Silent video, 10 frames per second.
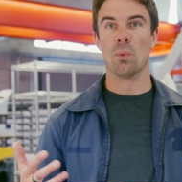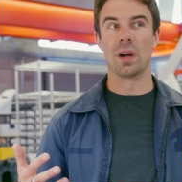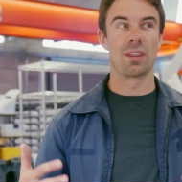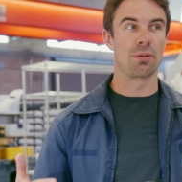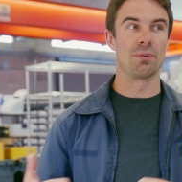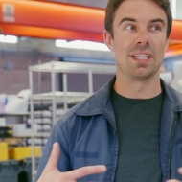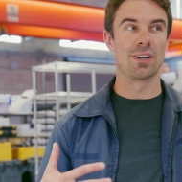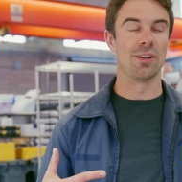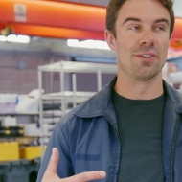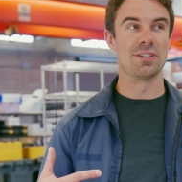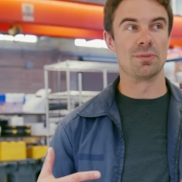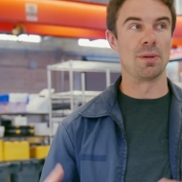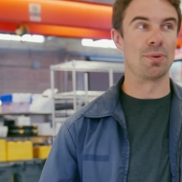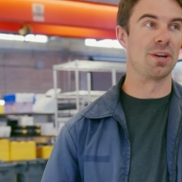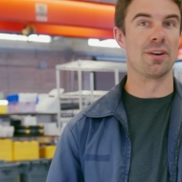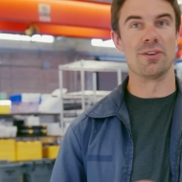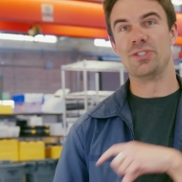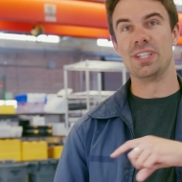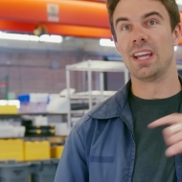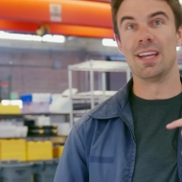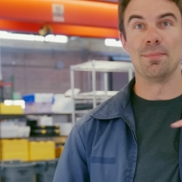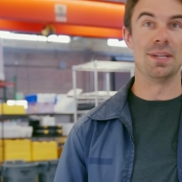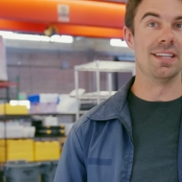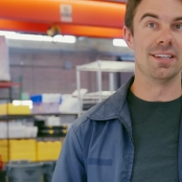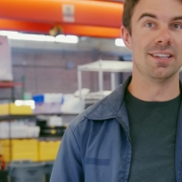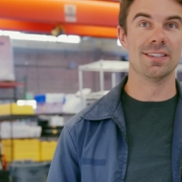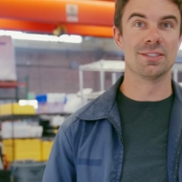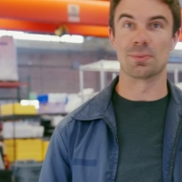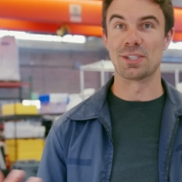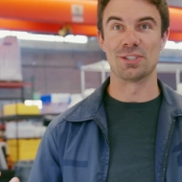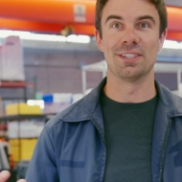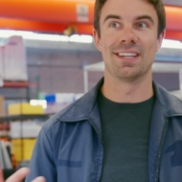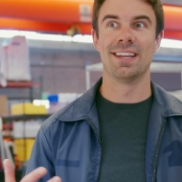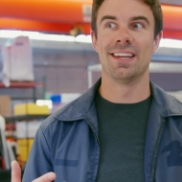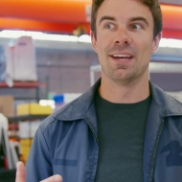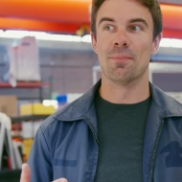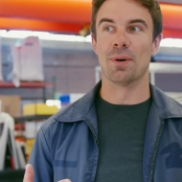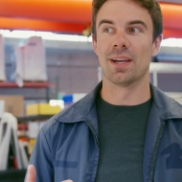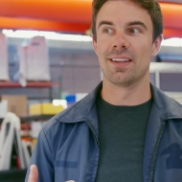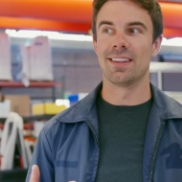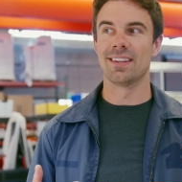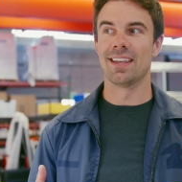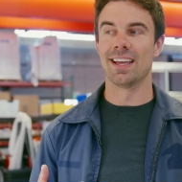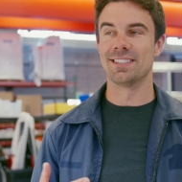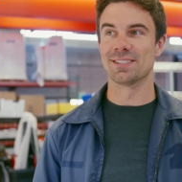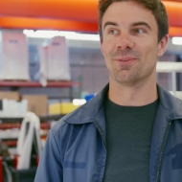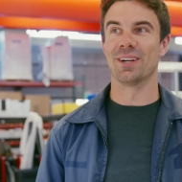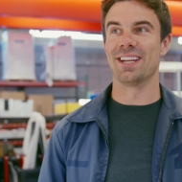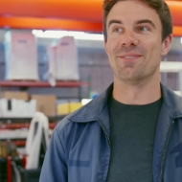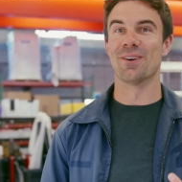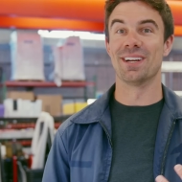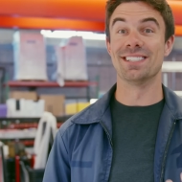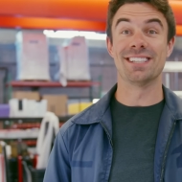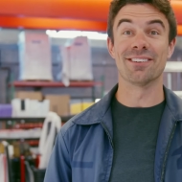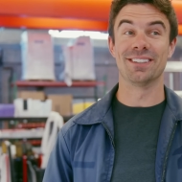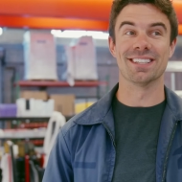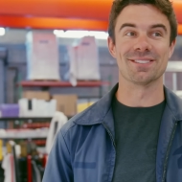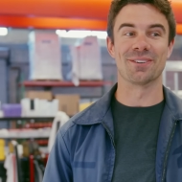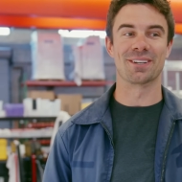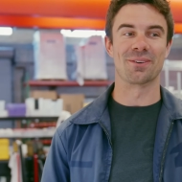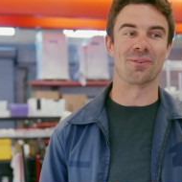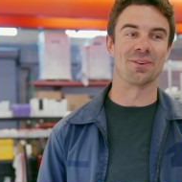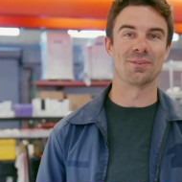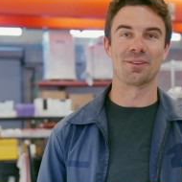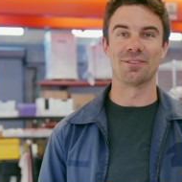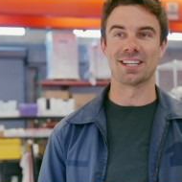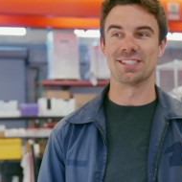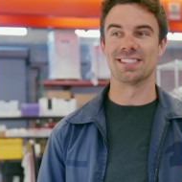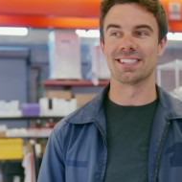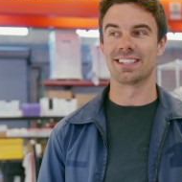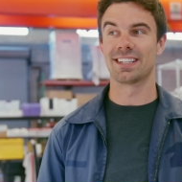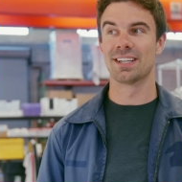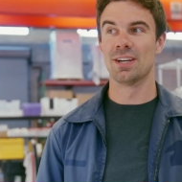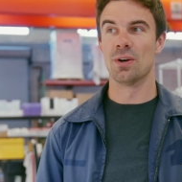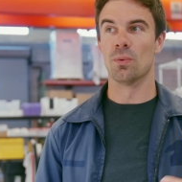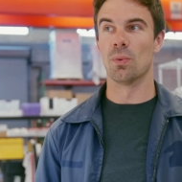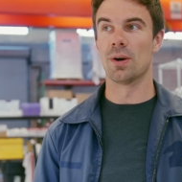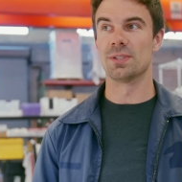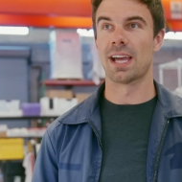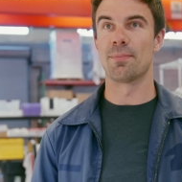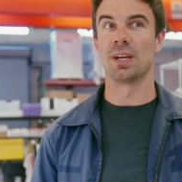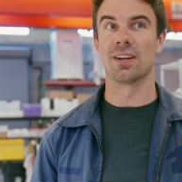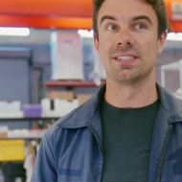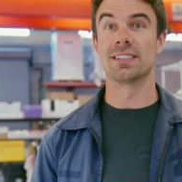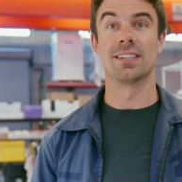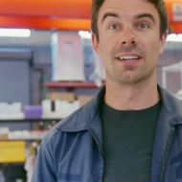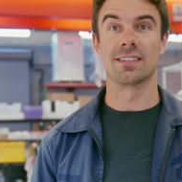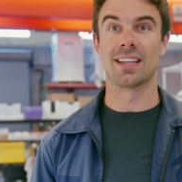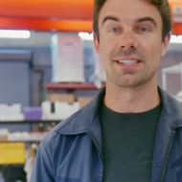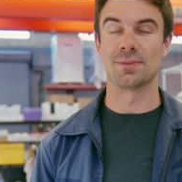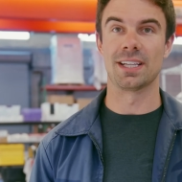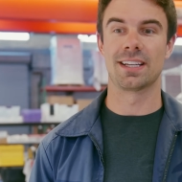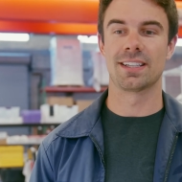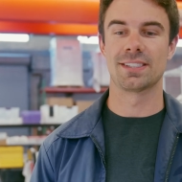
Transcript: what three colors do we put on our GAP sweatshirt? But that doesn't work anymore. And it definitely doesn't work in a world where fashion's like, what was happening on TikTok last week.